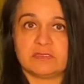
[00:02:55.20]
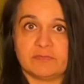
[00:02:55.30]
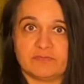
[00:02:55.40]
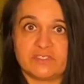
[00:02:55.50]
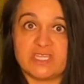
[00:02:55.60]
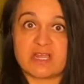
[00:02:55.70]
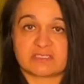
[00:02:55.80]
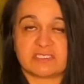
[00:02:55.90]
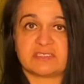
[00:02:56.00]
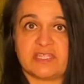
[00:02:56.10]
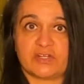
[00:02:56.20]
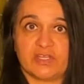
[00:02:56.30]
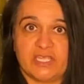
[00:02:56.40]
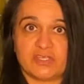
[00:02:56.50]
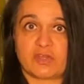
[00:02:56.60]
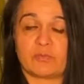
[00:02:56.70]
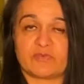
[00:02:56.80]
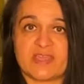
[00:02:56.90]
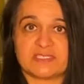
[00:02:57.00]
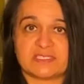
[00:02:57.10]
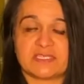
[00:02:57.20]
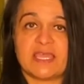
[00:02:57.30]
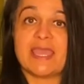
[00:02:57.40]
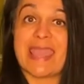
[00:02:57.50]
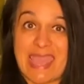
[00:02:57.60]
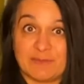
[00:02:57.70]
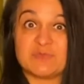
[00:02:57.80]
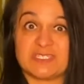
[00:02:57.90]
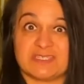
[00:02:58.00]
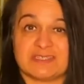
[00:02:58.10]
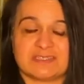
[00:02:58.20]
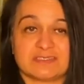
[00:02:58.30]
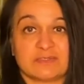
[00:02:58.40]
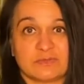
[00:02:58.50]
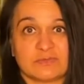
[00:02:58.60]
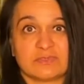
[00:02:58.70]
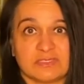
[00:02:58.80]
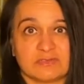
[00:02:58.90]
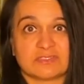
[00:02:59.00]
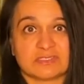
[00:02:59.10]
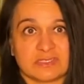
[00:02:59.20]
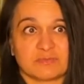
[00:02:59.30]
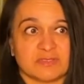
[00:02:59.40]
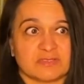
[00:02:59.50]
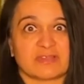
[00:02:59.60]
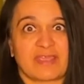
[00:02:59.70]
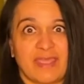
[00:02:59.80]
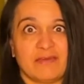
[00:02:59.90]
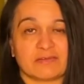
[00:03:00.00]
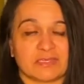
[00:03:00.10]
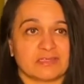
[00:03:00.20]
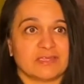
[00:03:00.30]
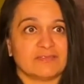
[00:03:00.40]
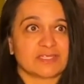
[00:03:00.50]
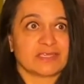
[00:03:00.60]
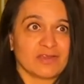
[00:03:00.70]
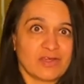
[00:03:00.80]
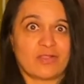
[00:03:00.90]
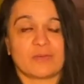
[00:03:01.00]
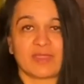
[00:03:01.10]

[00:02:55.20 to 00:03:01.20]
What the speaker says: ducts that are in your breast empty. So, just like milking a cow, you have to get all the way up